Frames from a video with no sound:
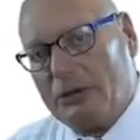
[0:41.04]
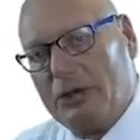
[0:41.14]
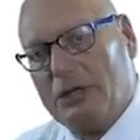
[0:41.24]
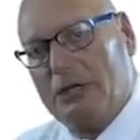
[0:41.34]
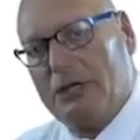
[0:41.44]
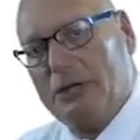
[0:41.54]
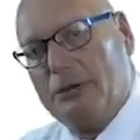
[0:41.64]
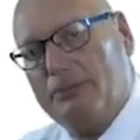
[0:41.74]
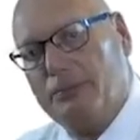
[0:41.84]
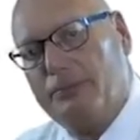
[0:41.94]
and
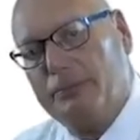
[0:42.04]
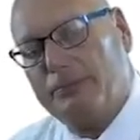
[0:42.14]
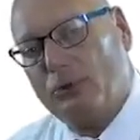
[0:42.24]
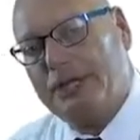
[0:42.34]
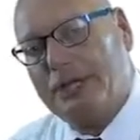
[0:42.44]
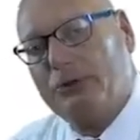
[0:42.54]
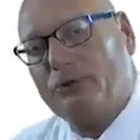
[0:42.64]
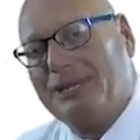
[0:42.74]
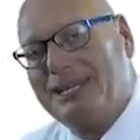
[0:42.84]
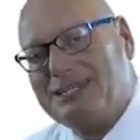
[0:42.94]
uh, pulling and
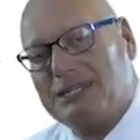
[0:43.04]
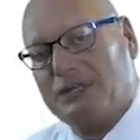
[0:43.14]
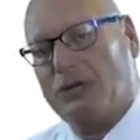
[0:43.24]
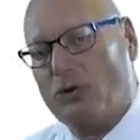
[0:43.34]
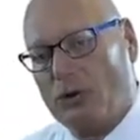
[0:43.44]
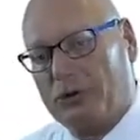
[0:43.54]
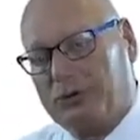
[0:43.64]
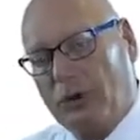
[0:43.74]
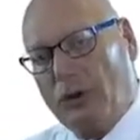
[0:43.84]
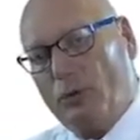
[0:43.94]
releasing the cord